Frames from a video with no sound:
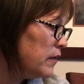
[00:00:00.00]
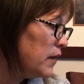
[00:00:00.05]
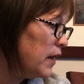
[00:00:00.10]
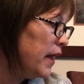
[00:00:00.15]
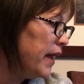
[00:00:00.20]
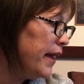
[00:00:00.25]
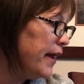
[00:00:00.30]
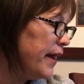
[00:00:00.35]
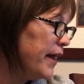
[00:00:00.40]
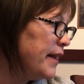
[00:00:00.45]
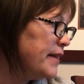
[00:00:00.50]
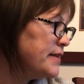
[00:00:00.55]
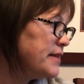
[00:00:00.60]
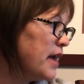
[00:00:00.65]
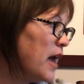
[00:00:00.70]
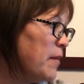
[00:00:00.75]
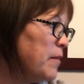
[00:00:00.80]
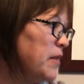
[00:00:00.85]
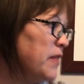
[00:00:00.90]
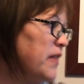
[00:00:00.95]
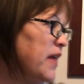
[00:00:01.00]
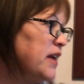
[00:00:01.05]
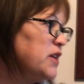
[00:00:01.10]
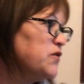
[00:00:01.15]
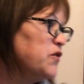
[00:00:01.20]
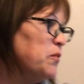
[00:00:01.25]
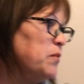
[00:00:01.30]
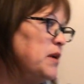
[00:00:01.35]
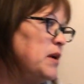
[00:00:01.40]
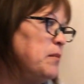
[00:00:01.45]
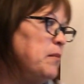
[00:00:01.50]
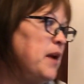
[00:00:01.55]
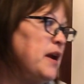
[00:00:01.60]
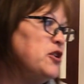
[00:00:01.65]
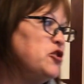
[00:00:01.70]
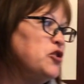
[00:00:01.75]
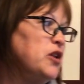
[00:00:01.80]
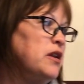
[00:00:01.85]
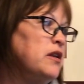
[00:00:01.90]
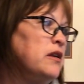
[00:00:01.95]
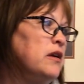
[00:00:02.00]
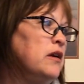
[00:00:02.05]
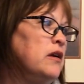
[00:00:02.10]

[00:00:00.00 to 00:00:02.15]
Hang on, it's coming. Thanks for being patient.